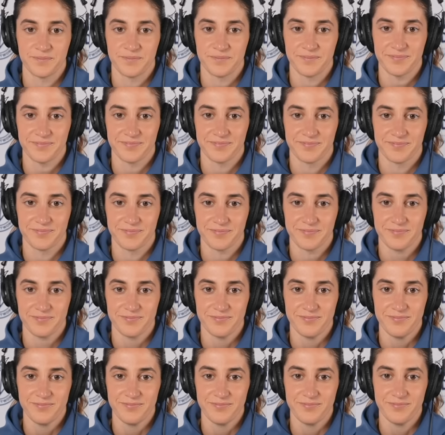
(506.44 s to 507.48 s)

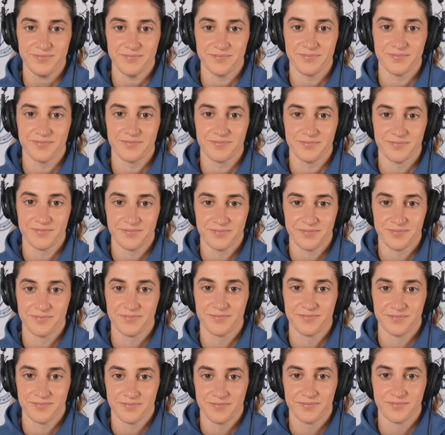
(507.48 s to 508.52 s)

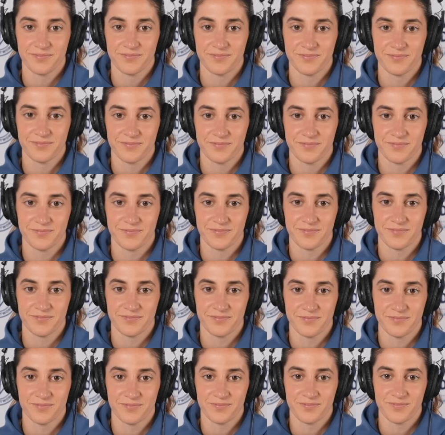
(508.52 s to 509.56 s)

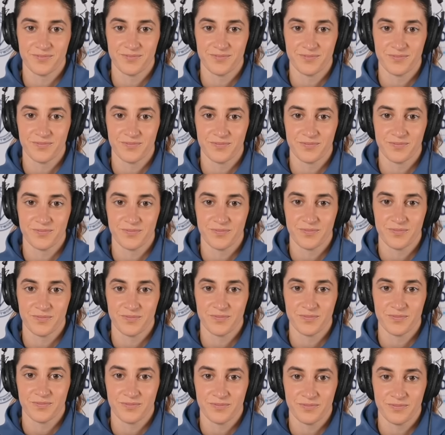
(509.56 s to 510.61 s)

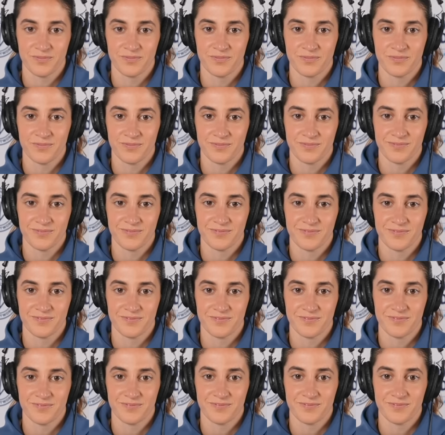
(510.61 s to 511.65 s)

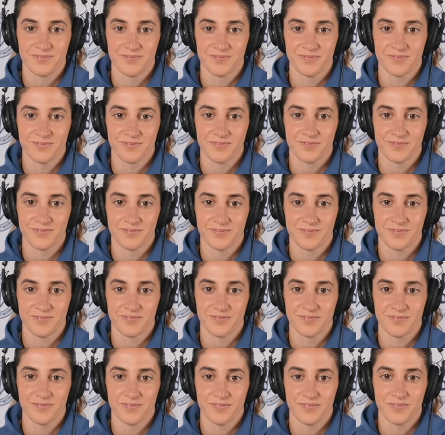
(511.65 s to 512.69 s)

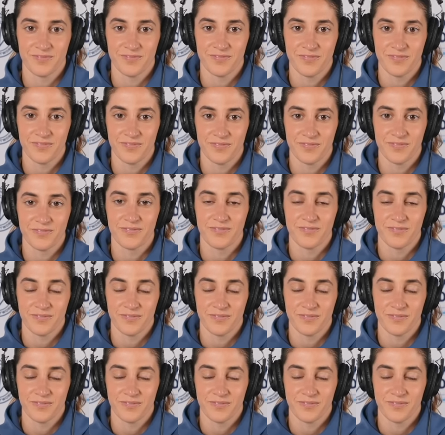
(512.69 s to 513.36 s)
The person shown says nothing.